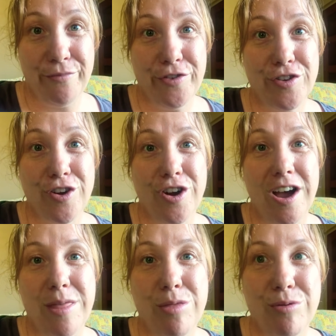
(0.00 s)
So
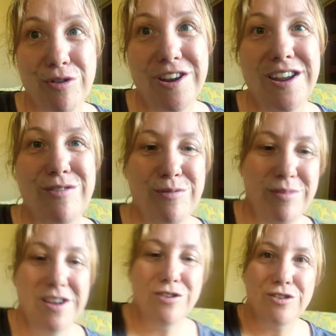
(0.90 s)
I thought it would
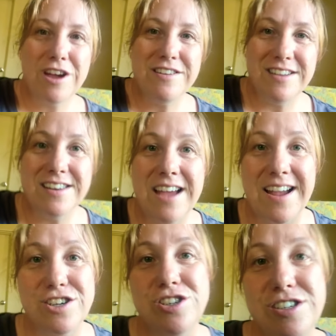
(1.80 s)
be a good idea to
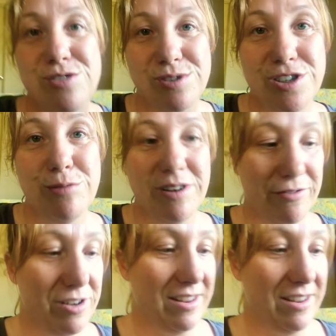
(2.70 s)
actually do a little bit of a